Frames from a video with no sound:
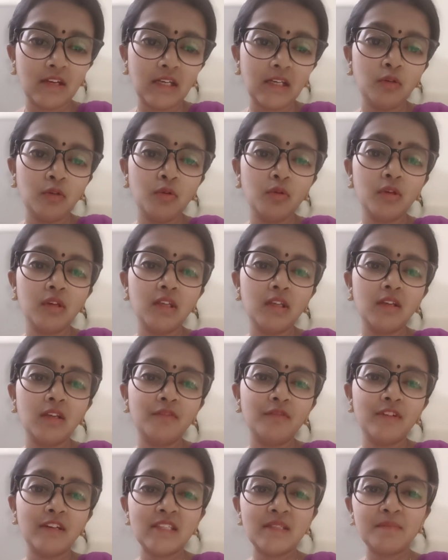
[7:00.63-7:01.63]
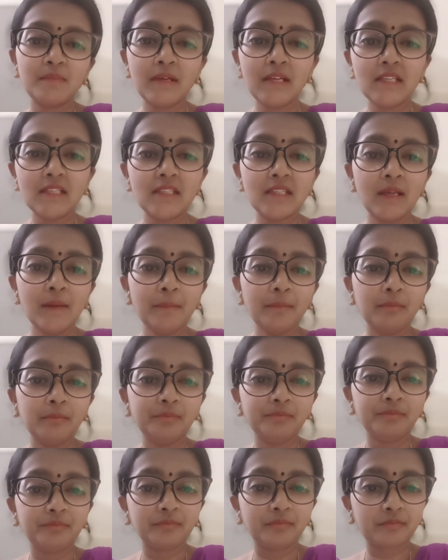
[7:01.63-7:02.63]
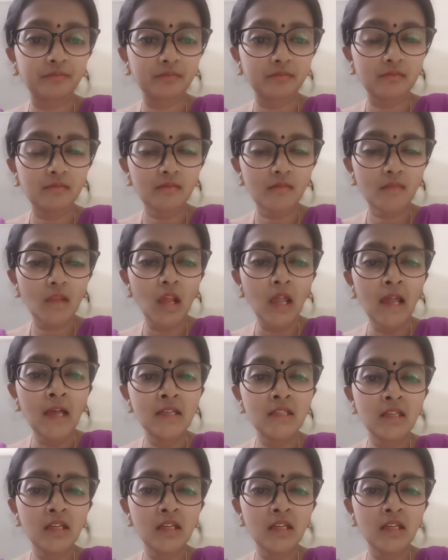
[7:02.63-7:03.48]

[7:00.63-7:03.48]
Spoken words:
Luteal phase means, as